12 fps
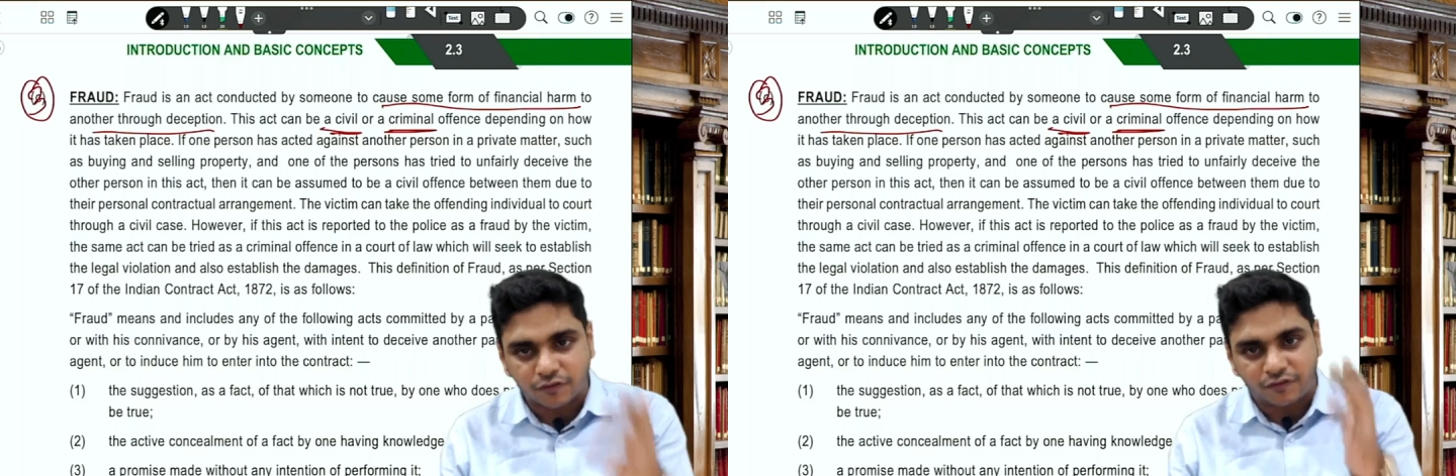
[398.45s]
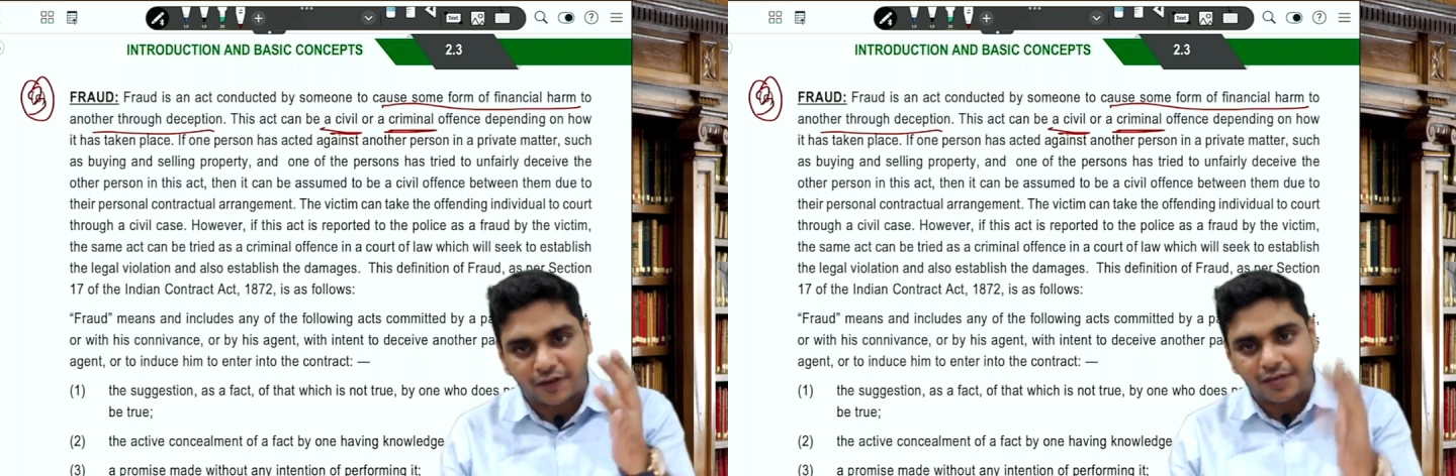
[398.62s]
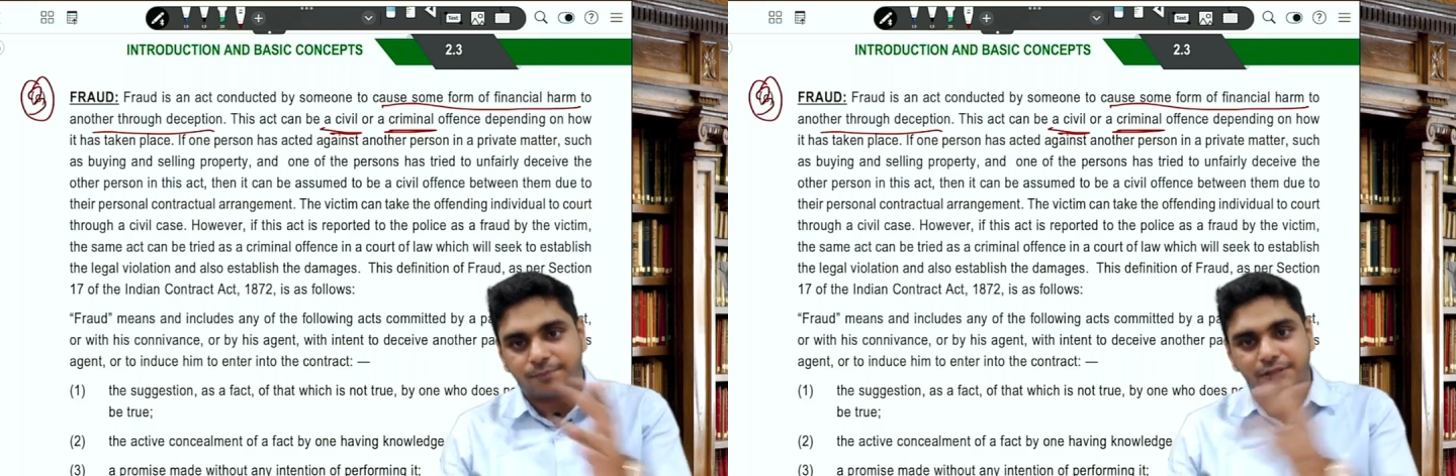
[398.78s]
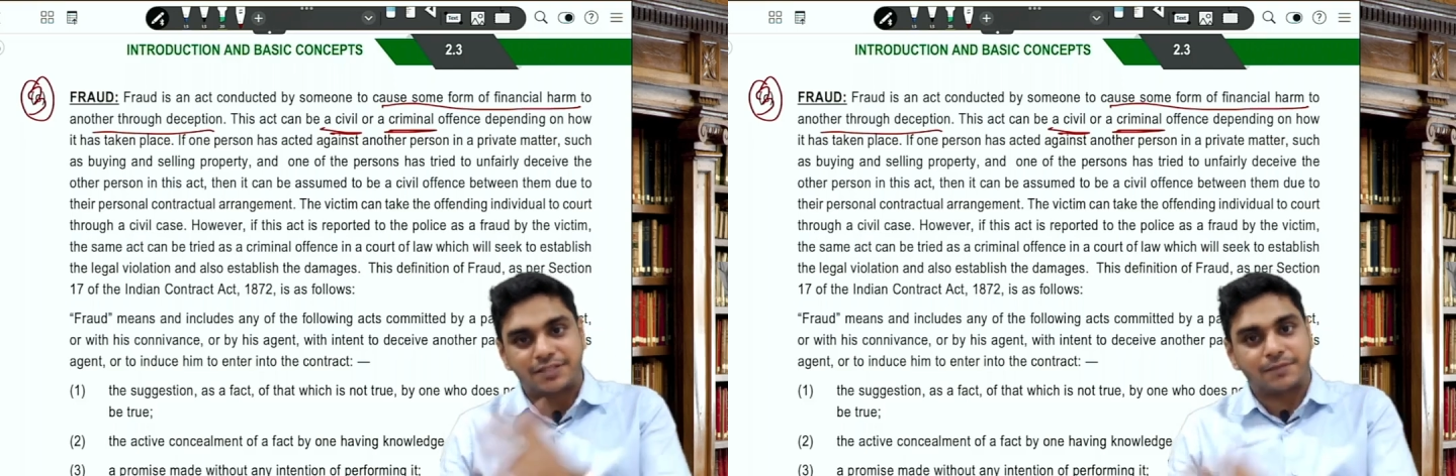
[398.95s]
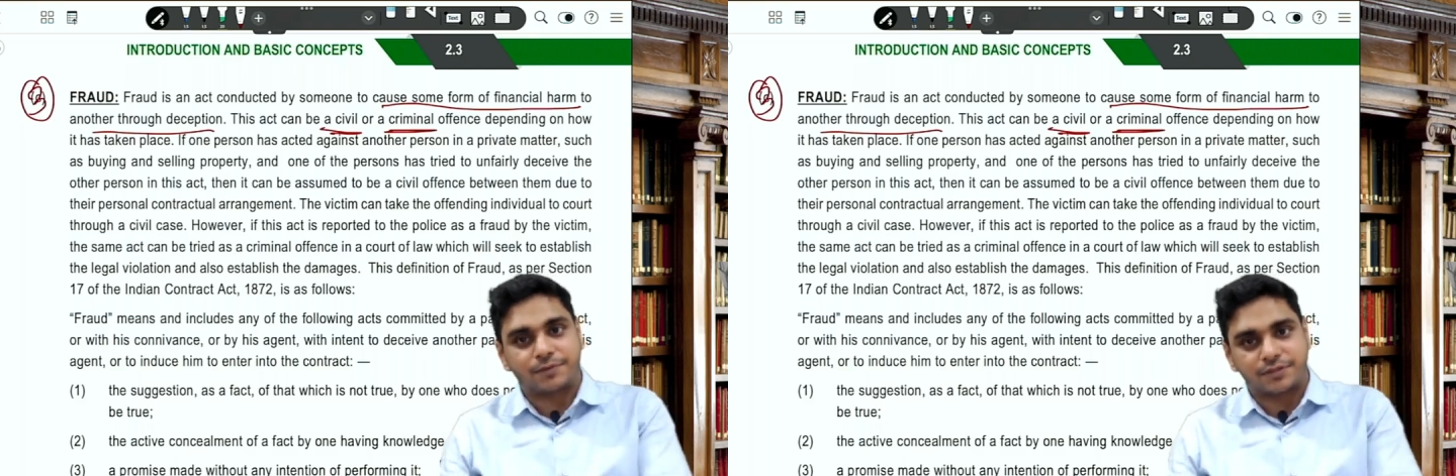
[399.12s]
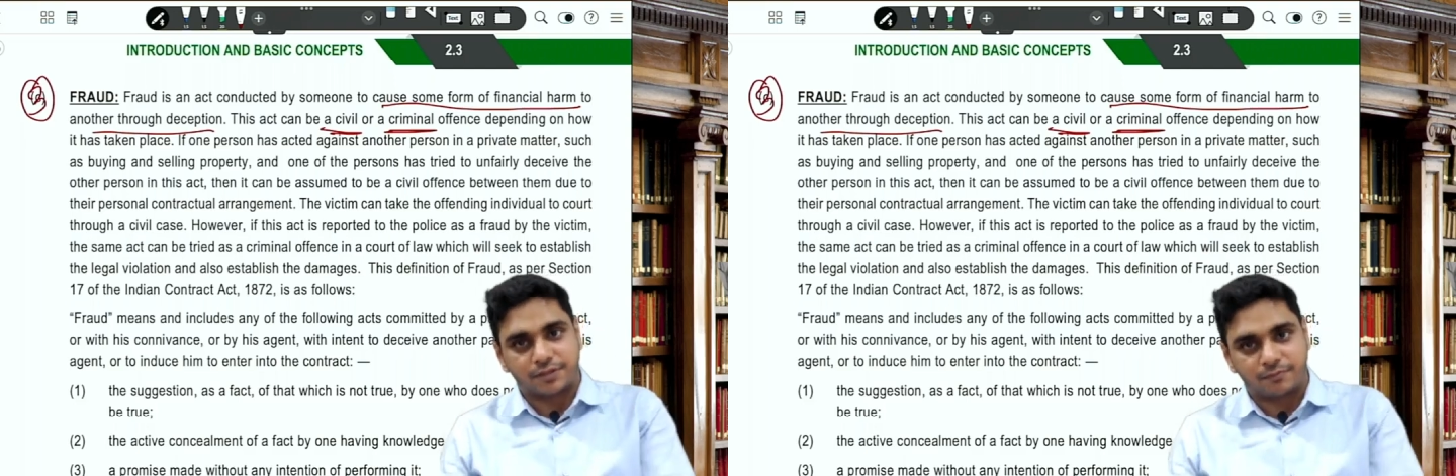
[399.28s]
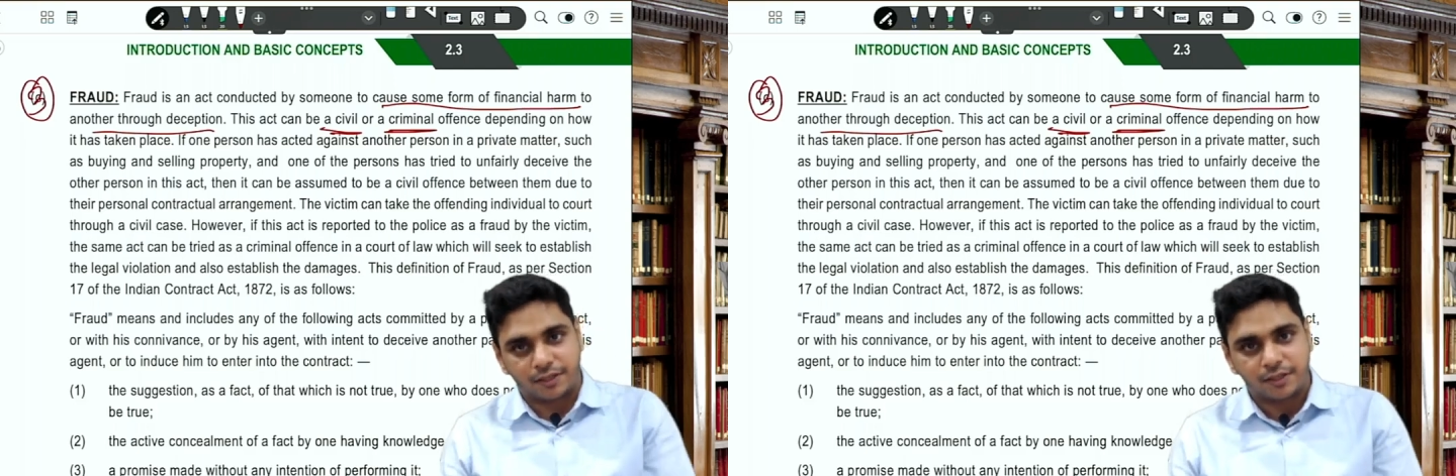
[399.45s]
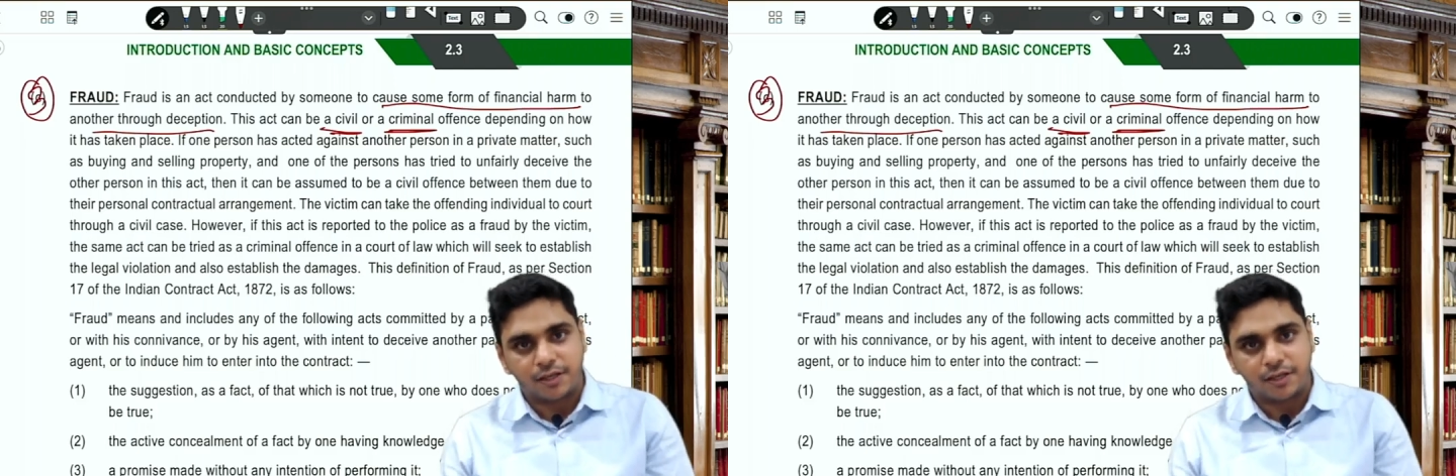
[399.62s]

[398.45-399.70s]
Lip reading: fine plus imprisonment,